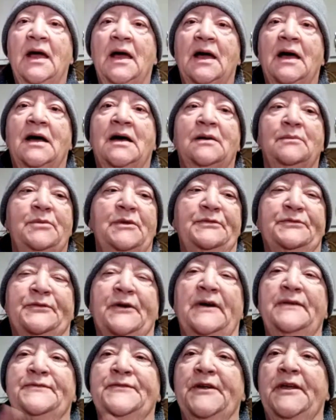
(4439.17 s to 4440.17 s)
Um,
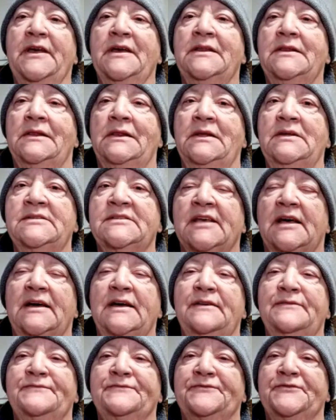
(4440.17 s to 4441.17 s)
before I forget,
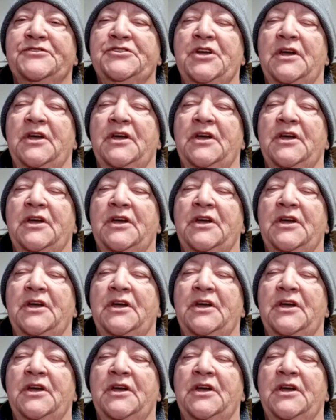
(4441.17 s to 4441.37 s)
Lisa, if